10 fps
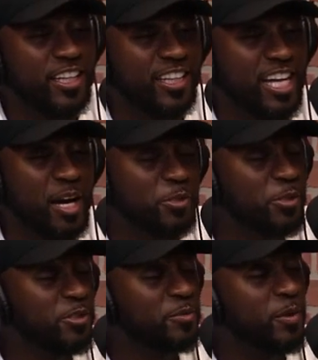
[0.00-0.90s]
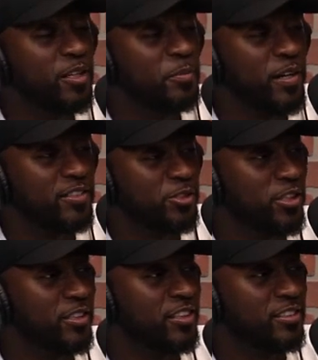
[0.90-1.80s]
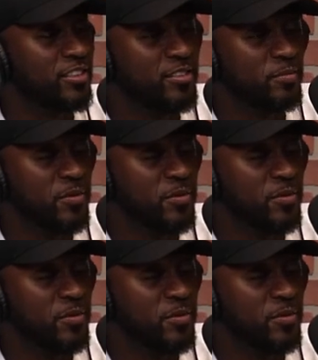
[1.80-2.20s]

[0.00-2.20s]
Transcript: The comment you just made about drug dealers,